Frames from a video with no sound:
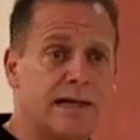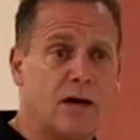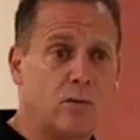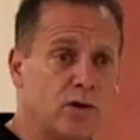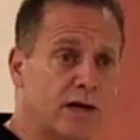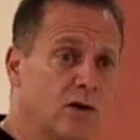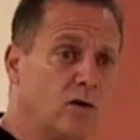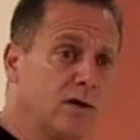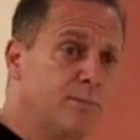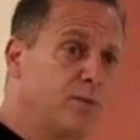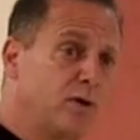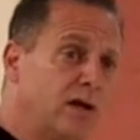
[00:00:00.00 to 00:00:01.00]
now we're not
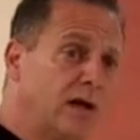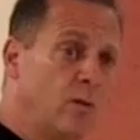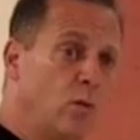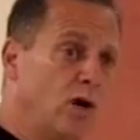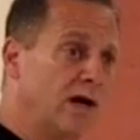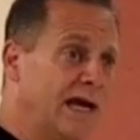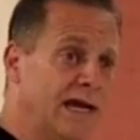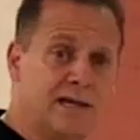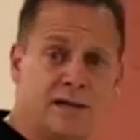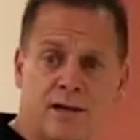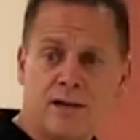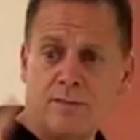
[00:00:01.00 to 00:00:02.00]
only putting it on one
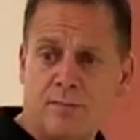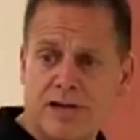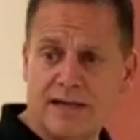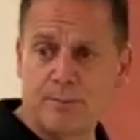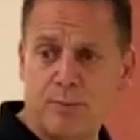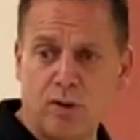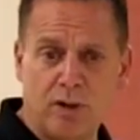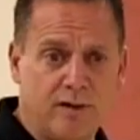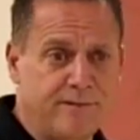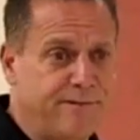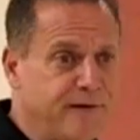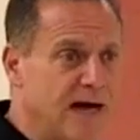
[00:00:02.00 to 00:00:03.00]
end, but I can put it
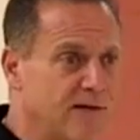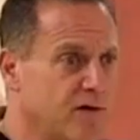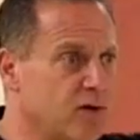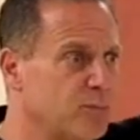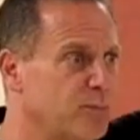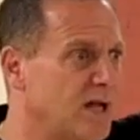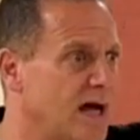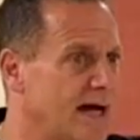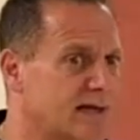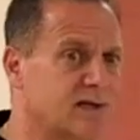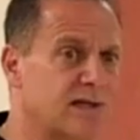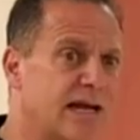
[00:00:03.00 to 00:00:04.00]
in 5 other
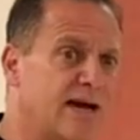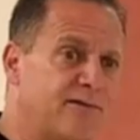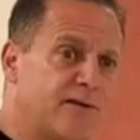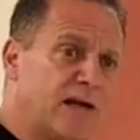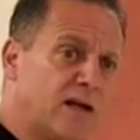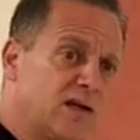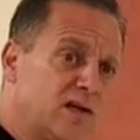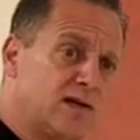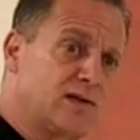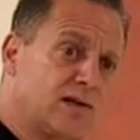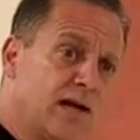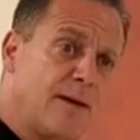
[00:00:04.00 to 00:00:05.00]
blocks and have
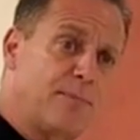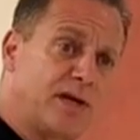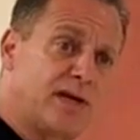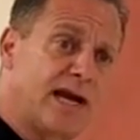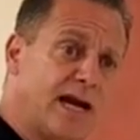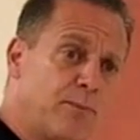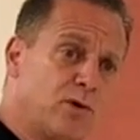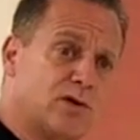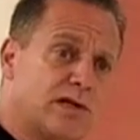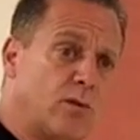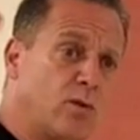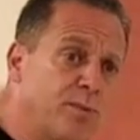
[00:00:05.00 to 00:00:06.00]
telescopic
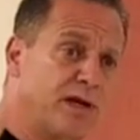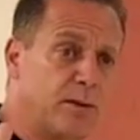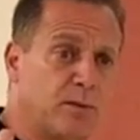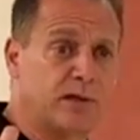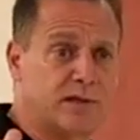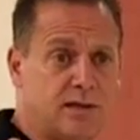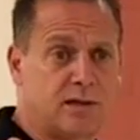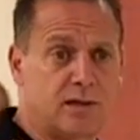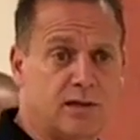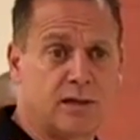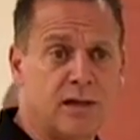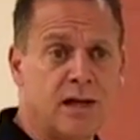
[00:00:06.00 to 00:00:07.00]
cameras that will be able
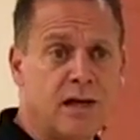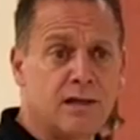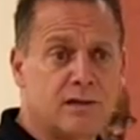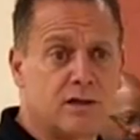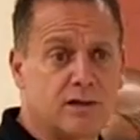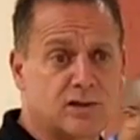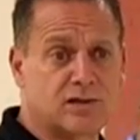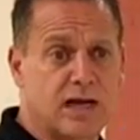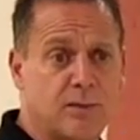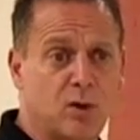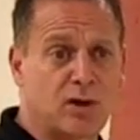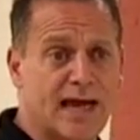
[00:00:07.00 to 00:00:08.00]
to
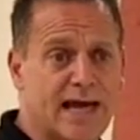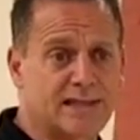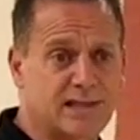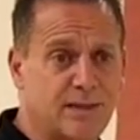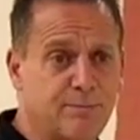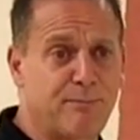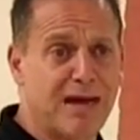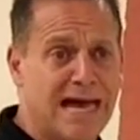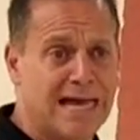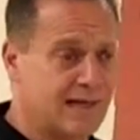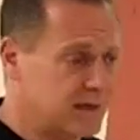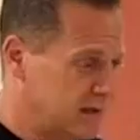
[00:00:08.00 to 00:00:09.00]
simulcast it
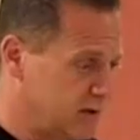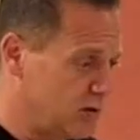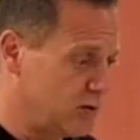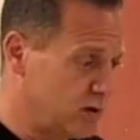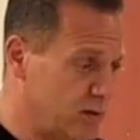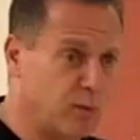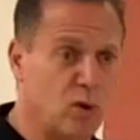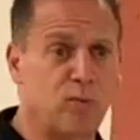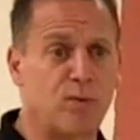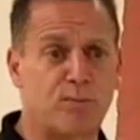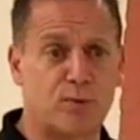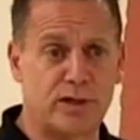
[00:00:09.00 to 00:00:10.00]
back to the
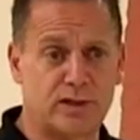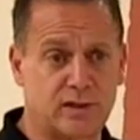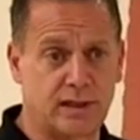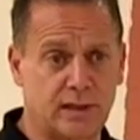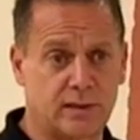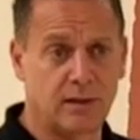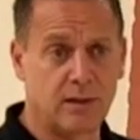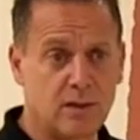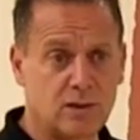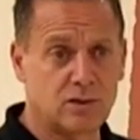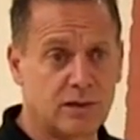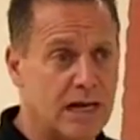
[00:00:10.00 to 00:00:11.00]
mobile precinct.
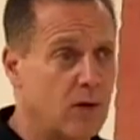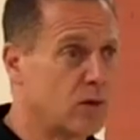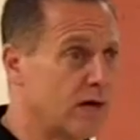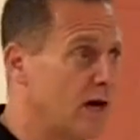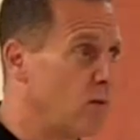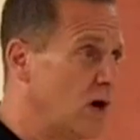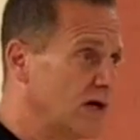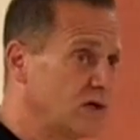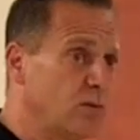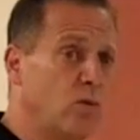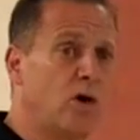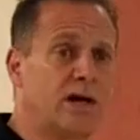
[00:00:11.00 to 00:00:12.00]
So now we're not
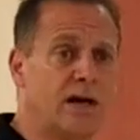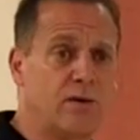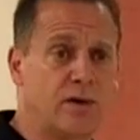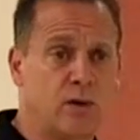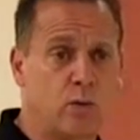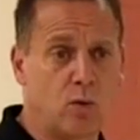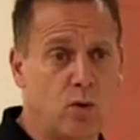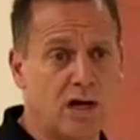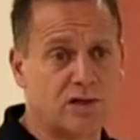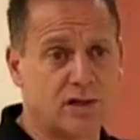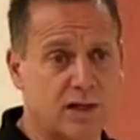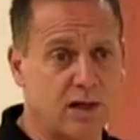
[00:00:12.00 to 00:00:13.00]
watching one area, we're
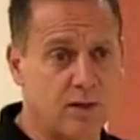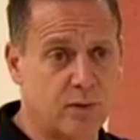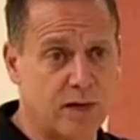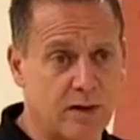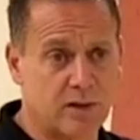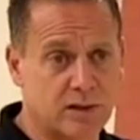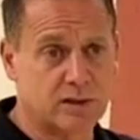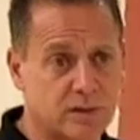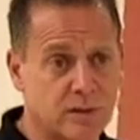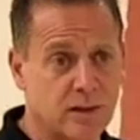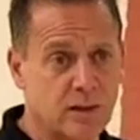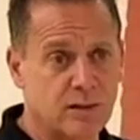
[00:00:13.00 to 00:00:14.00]
watching other areas.
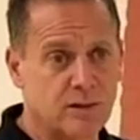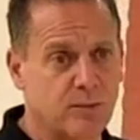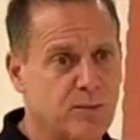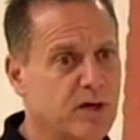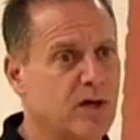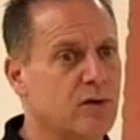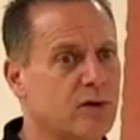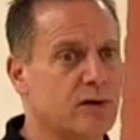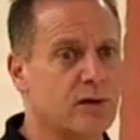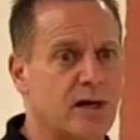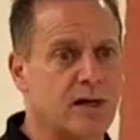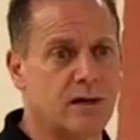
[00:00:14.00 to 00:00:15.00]
There'll be
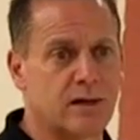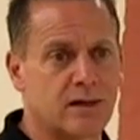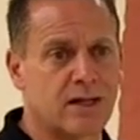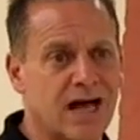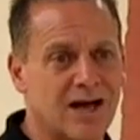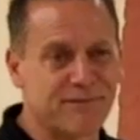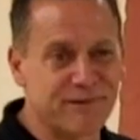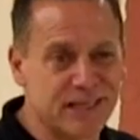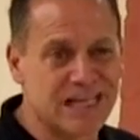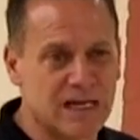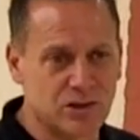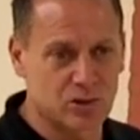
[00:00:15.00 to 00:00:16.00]
other
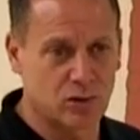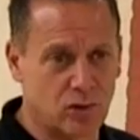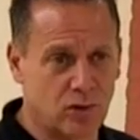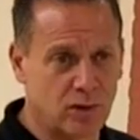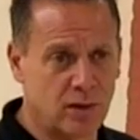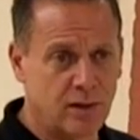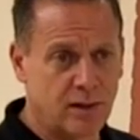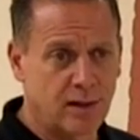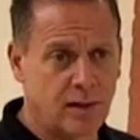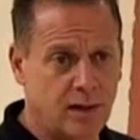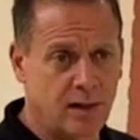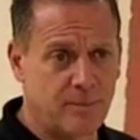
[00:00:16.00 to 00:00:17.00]
confidential
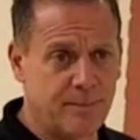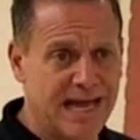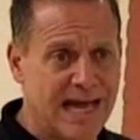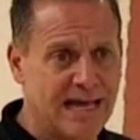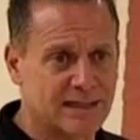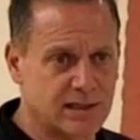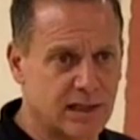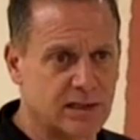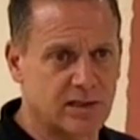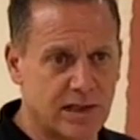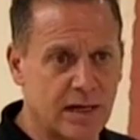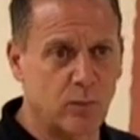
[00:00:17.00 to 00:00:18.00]

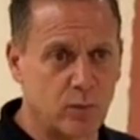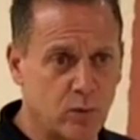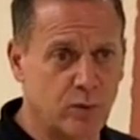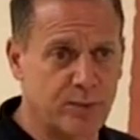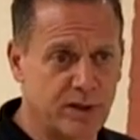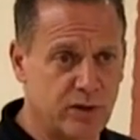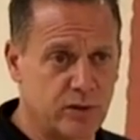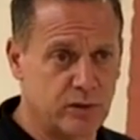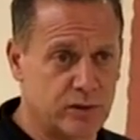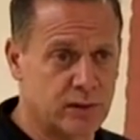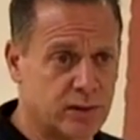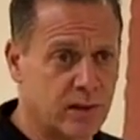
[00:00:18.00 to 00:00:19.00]
assets that we will be
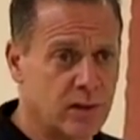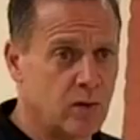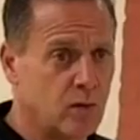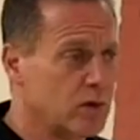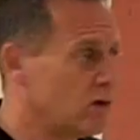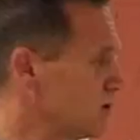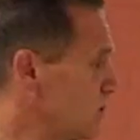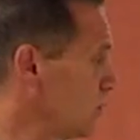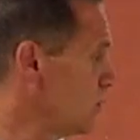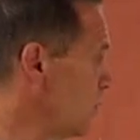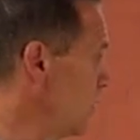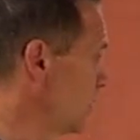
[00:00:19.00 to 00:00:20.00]
using. We
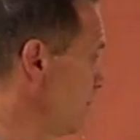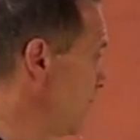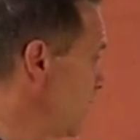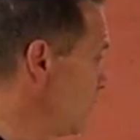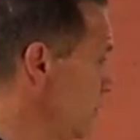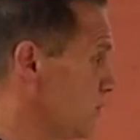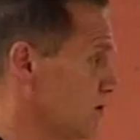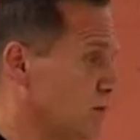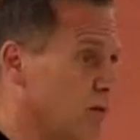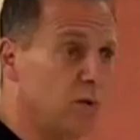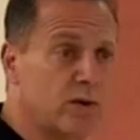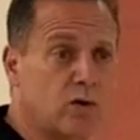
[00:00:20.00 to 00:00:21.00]
also talked about
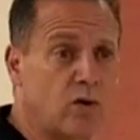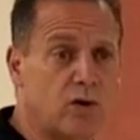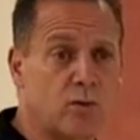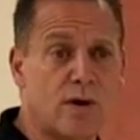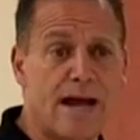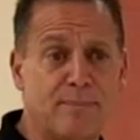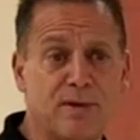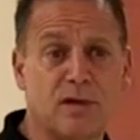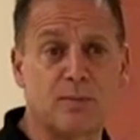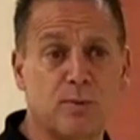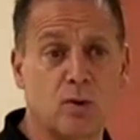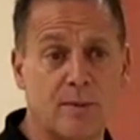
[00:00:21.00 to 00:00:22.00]
using what we call the
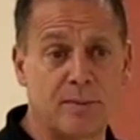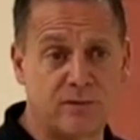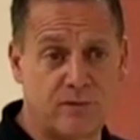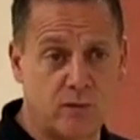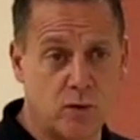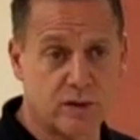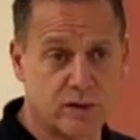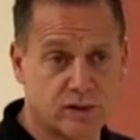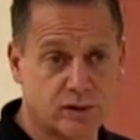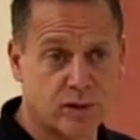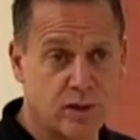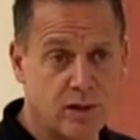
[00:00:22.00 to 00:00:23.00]
Rapid Deployment Force,
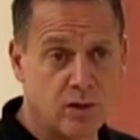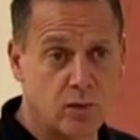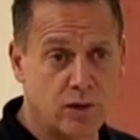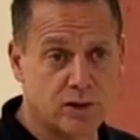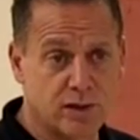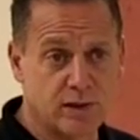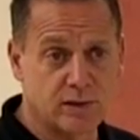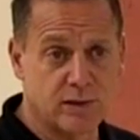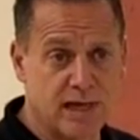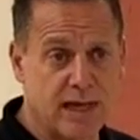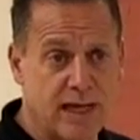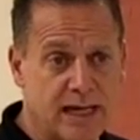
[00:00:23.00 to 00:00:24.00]
which is
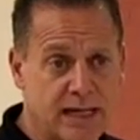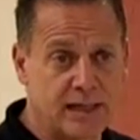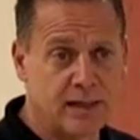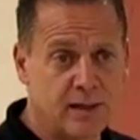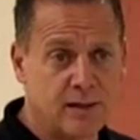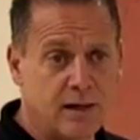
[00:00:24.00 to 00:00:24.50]
a